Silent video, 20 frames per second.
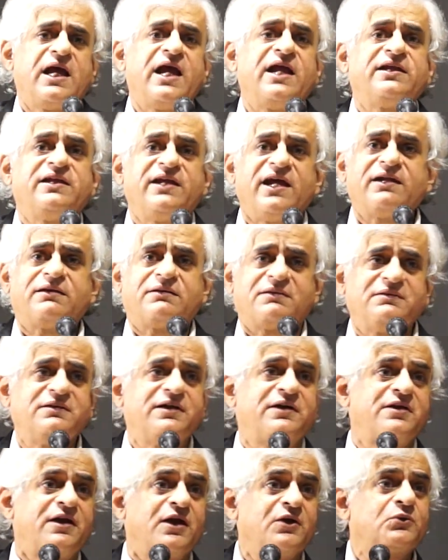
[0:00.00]
And yet,
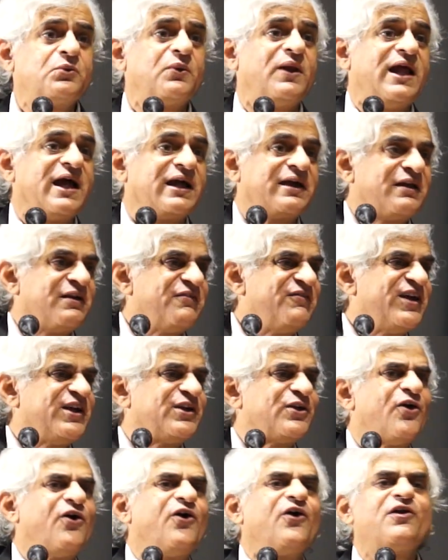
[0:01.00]
the drought will
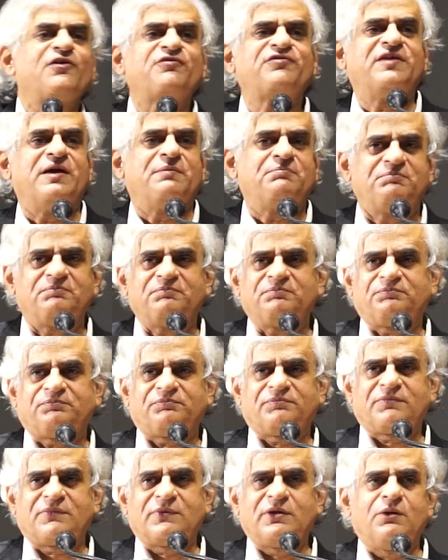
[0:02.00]
aggravate all of them.
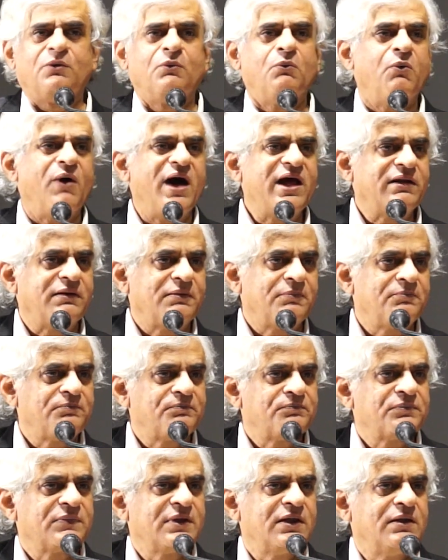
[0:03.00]

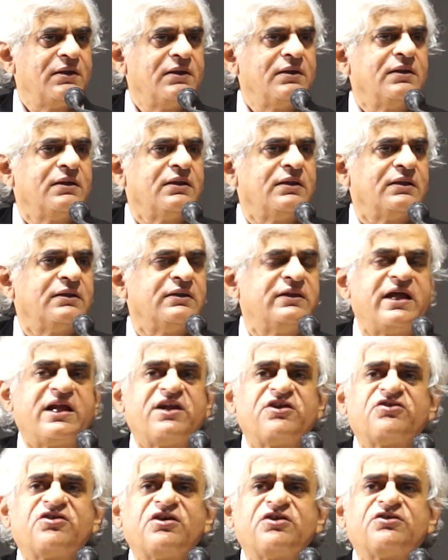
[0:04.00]
One,
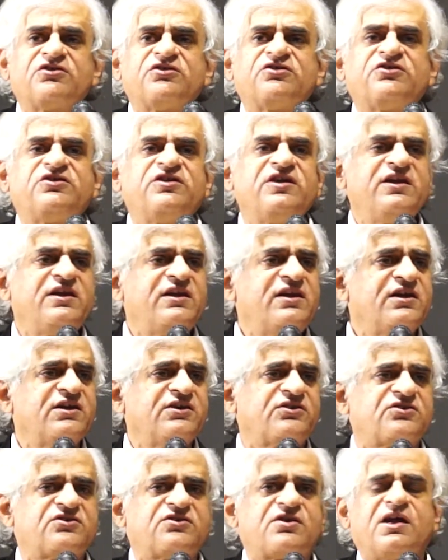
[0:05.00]
there is a
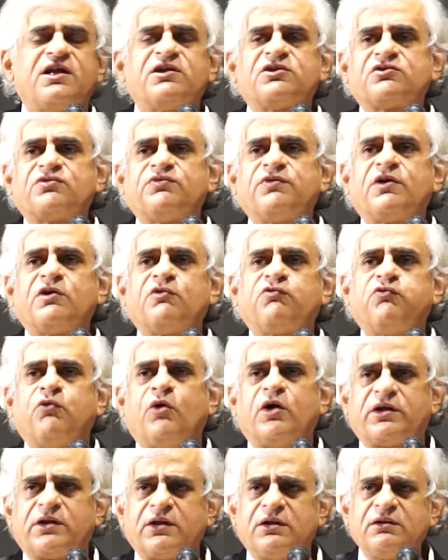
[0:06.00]
serious transfer of
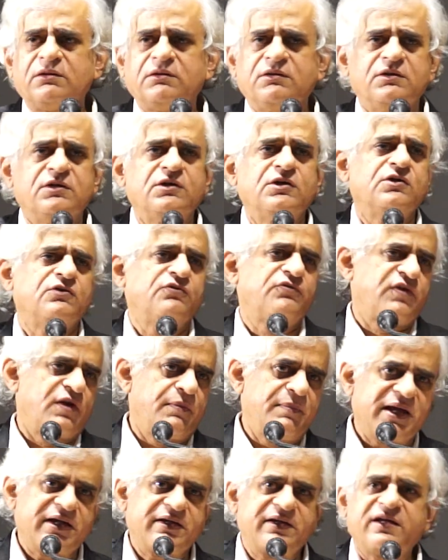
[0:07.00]
water
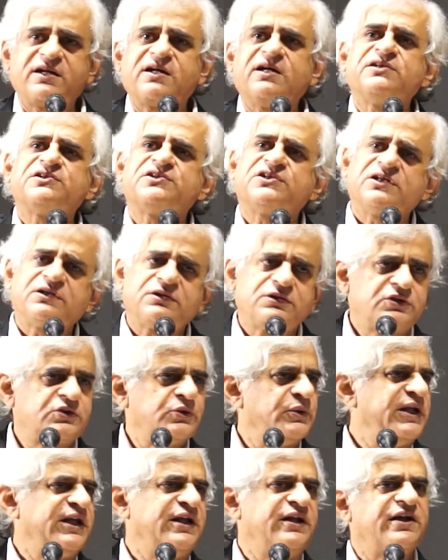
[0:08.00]
from agriculture
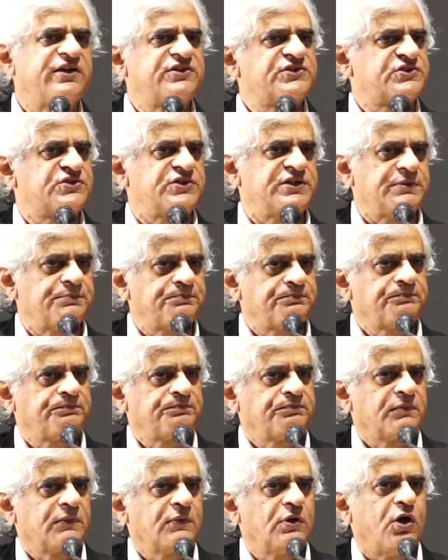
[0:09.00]
to industry,
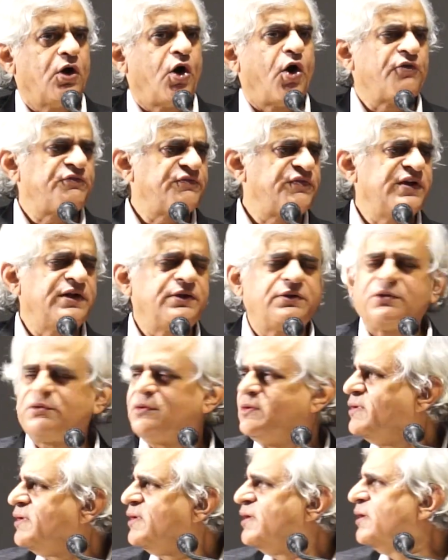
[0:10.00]

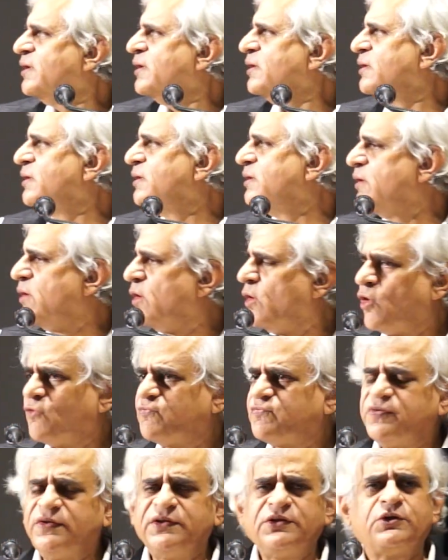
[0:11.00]
often
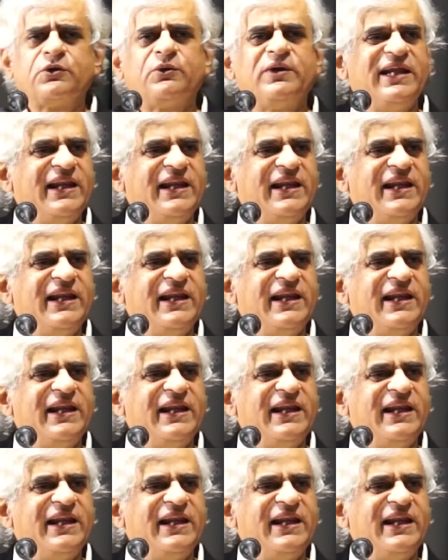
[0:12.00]
to